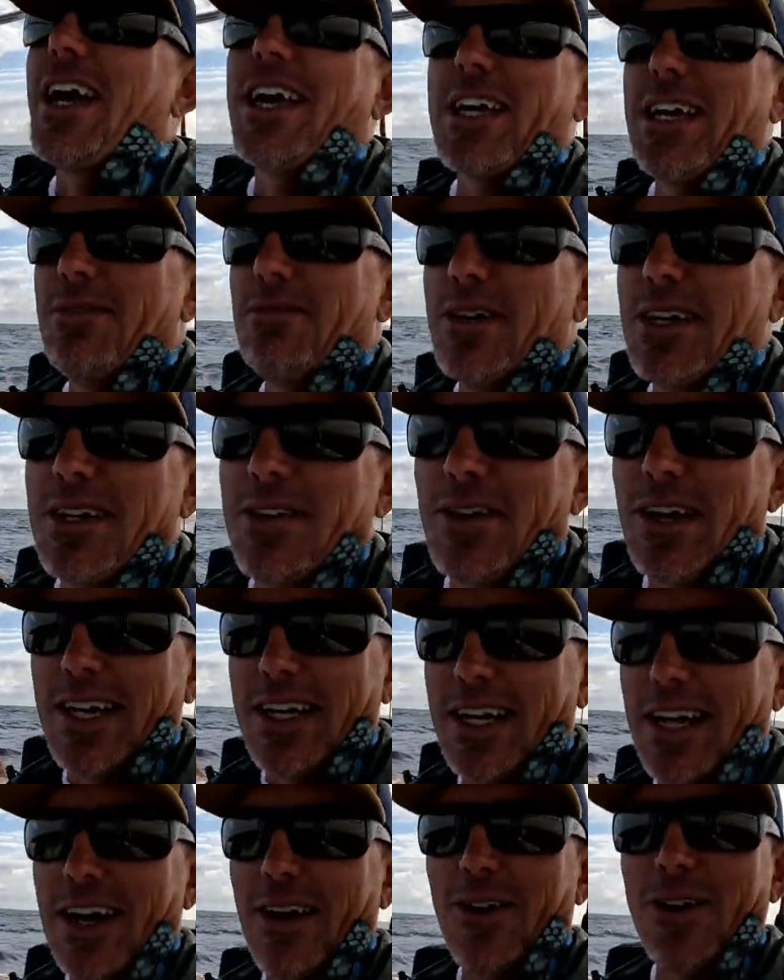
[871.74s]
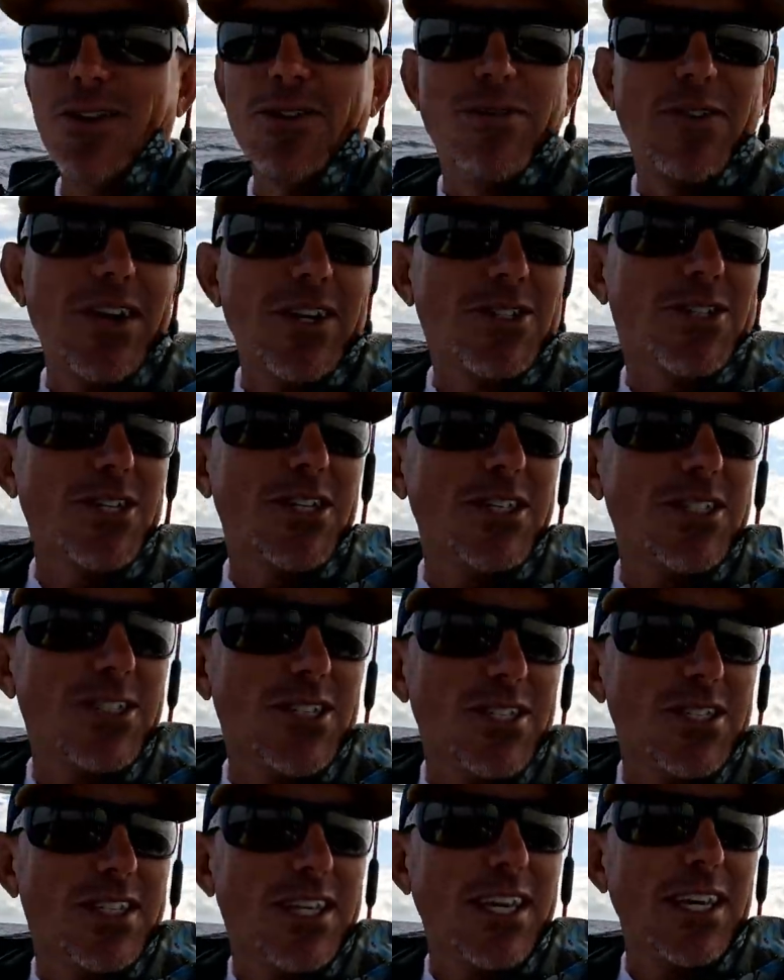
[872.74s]
take him in right now or if I
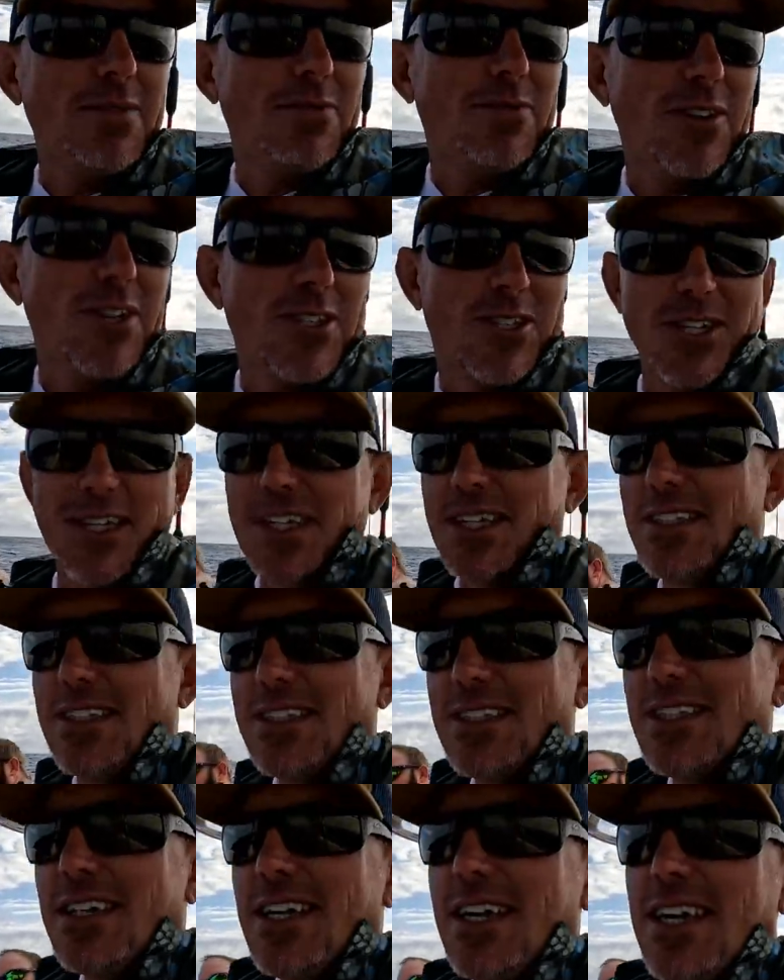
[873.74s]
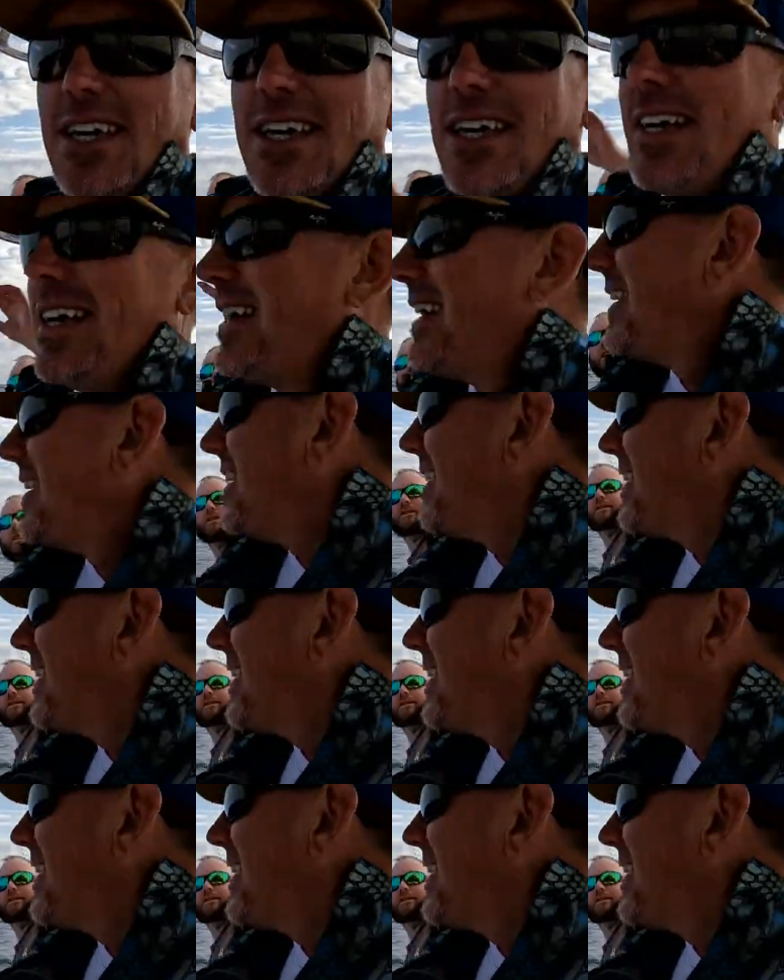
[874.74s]
shouldn't just keep fishing. Ah.